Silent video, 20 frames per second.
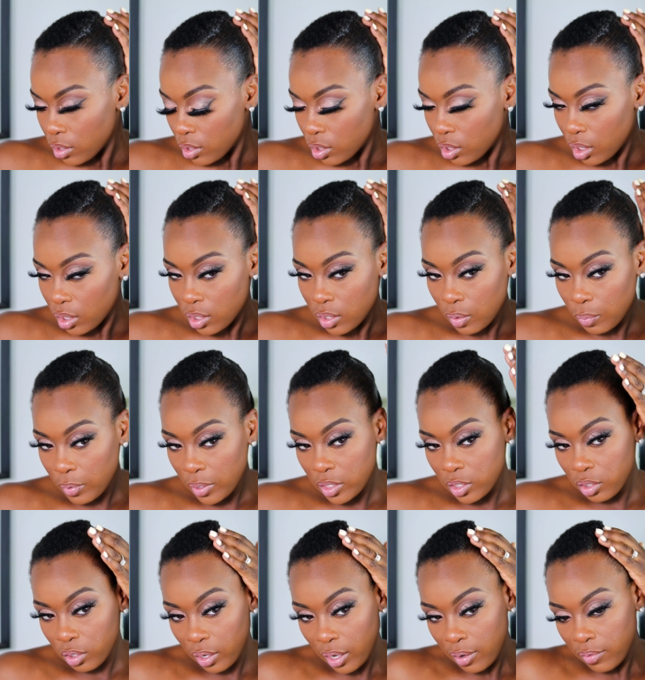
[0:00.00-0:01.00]
just to make
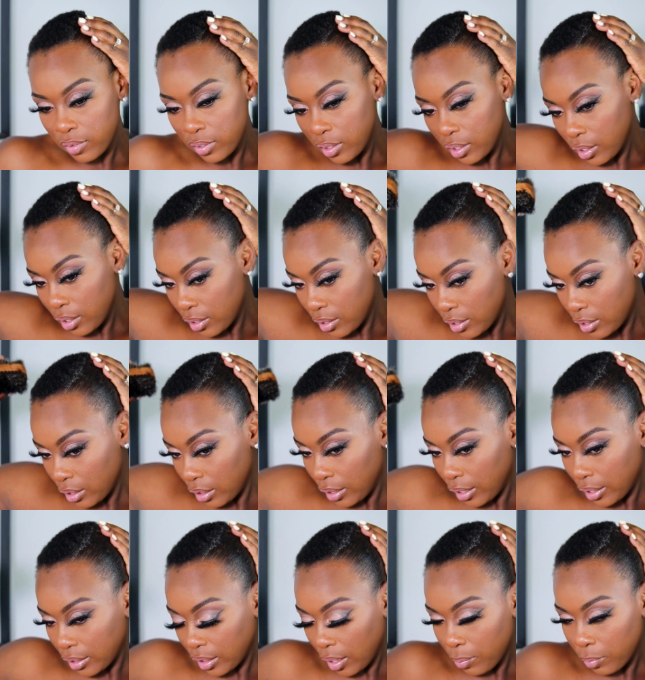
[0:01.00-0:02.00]
sure everything is
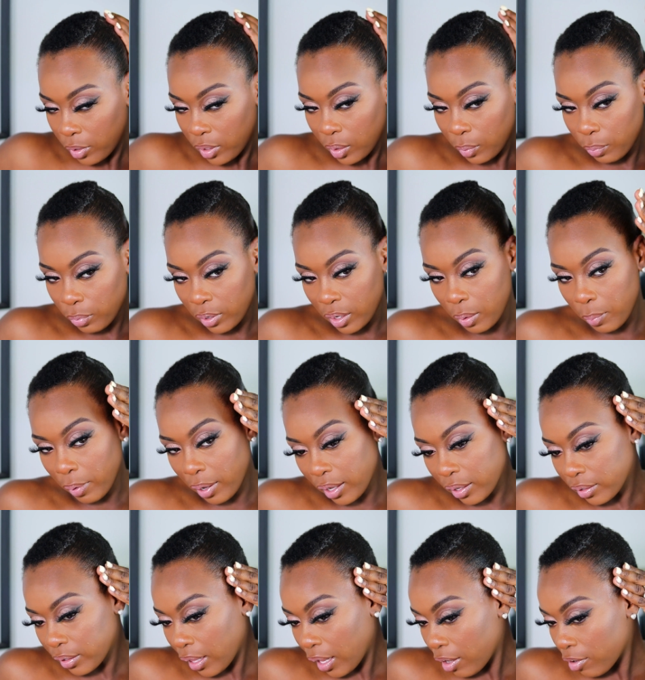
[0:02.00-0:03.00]
slicked I'm gonna bring it
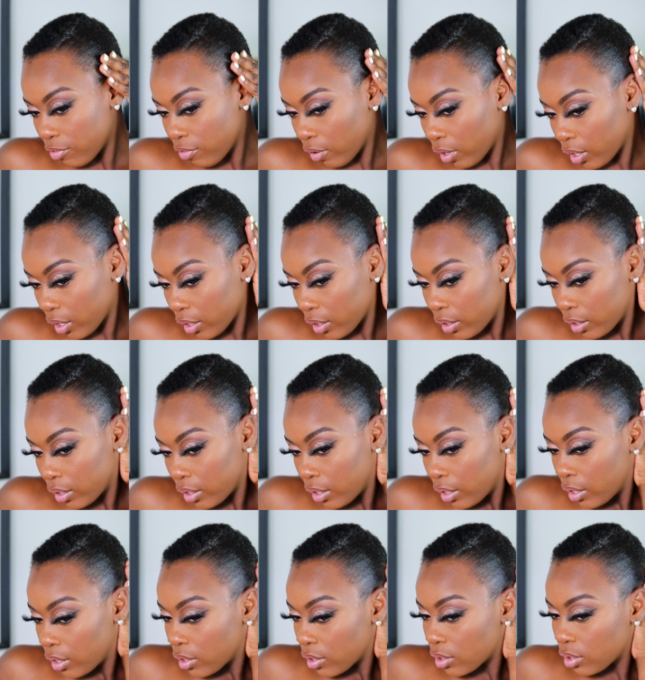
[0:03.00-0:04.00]
back that far
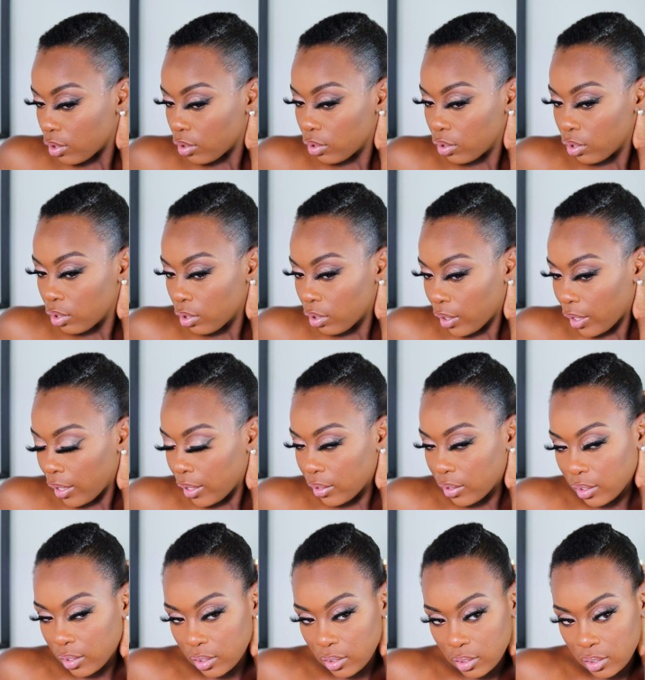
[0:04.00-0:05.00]
so look at
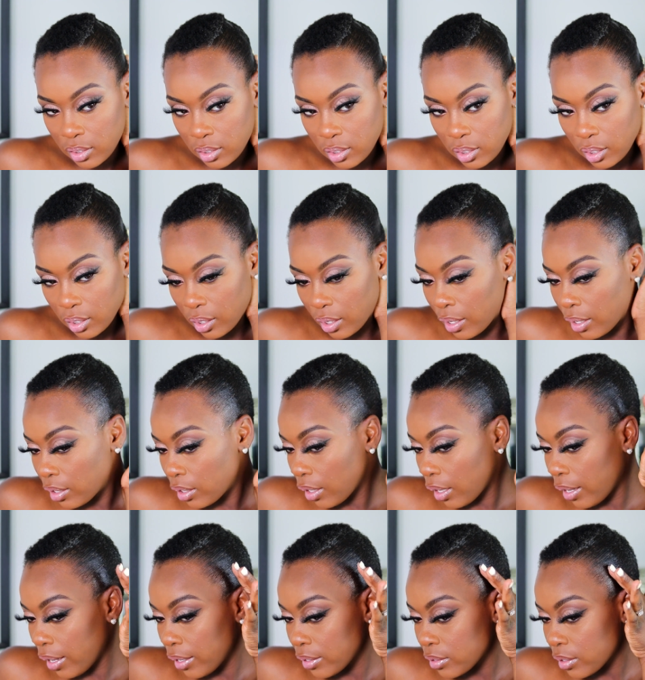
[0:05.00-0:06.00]
this and it
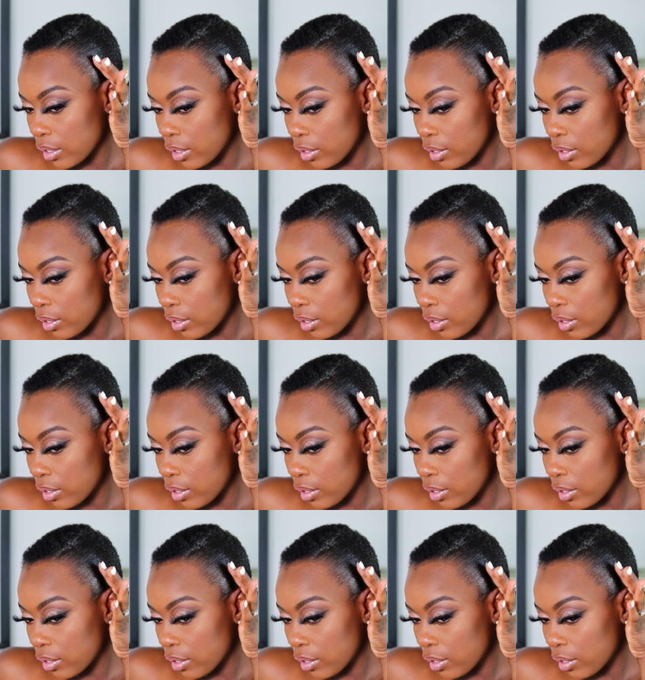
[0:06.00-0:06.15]
has